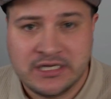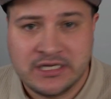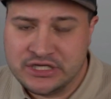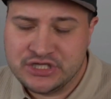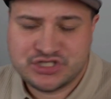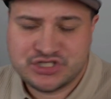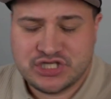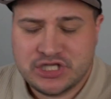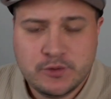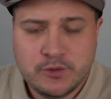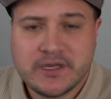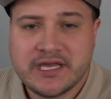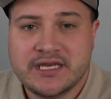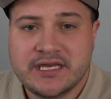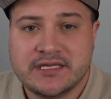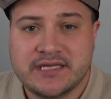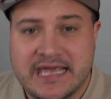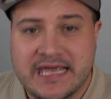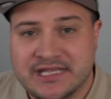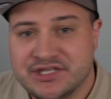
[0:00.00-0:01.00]
So you
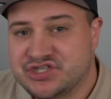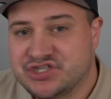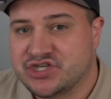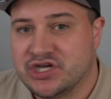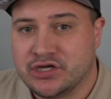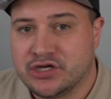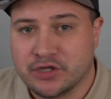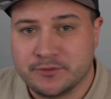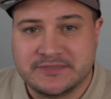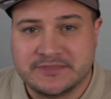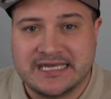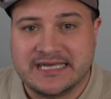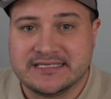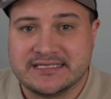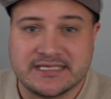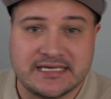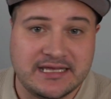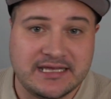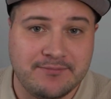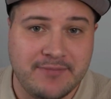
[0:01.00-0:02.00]
can insert, update, and
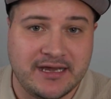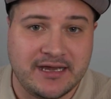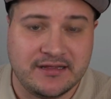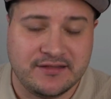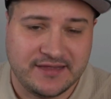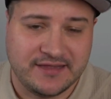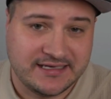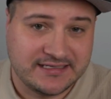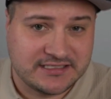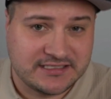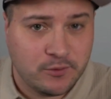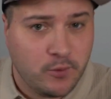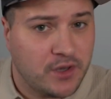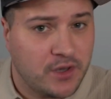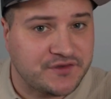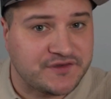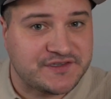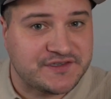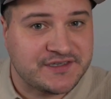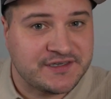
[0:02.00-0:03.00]
delete many things at
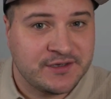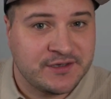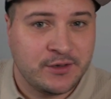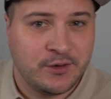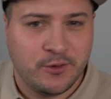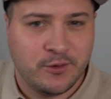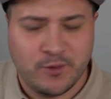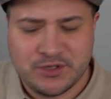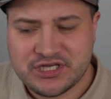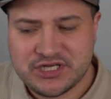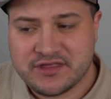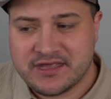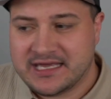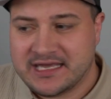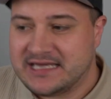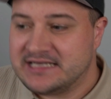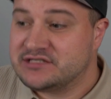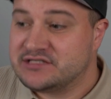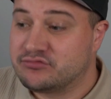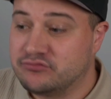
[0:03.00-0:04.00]
once, which I think
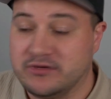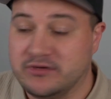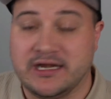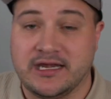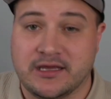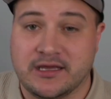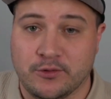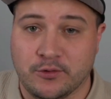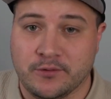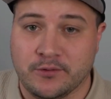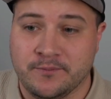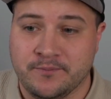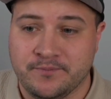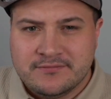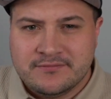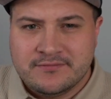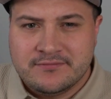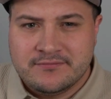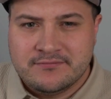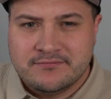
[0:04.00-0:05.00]
is really cool.
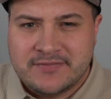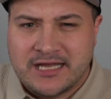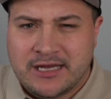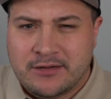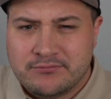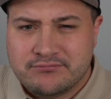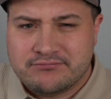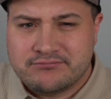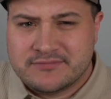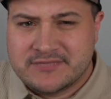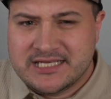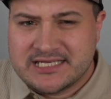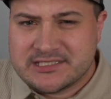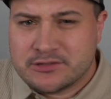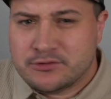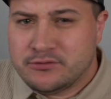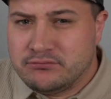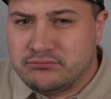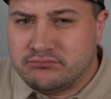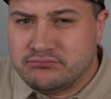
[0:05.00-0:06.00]
Now, this
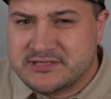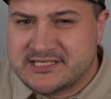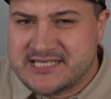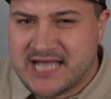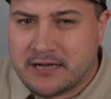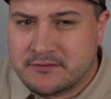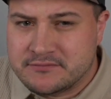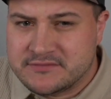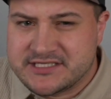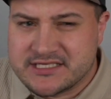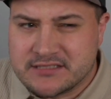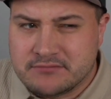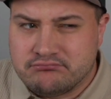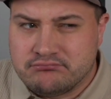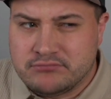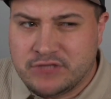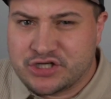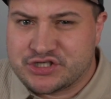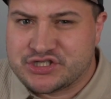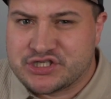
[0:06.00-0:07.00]
all sounds and
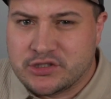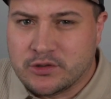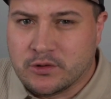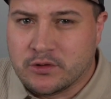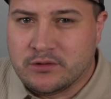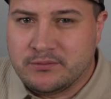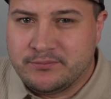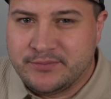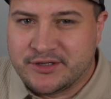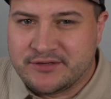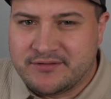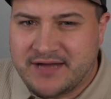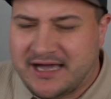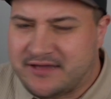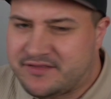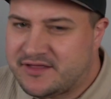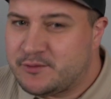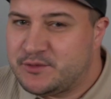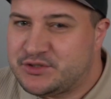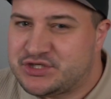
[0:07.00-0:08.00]
looks cool, but I
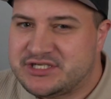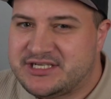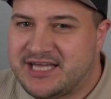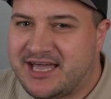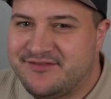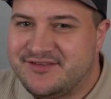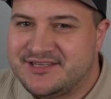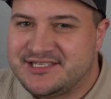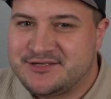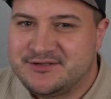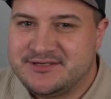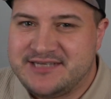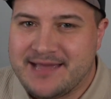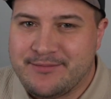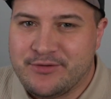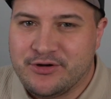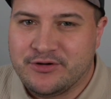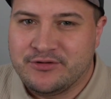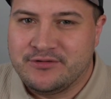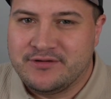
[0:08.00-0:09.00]
think we should dive into a
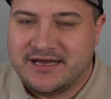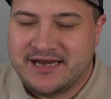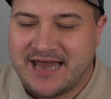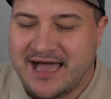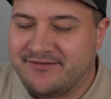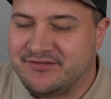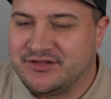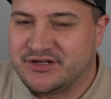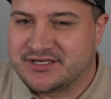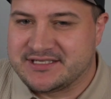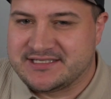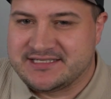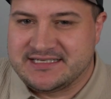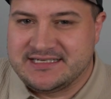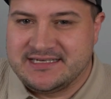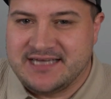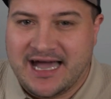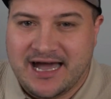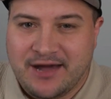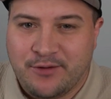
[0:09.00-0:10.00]
demo and have a look and see
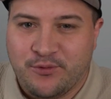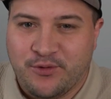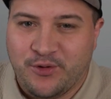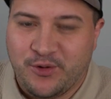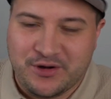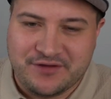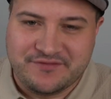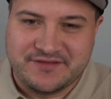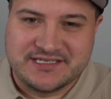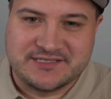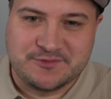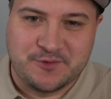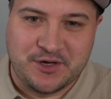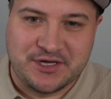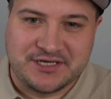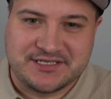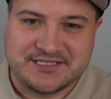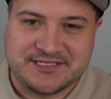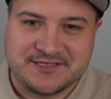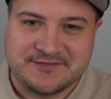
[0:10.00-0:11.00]
how all of this works.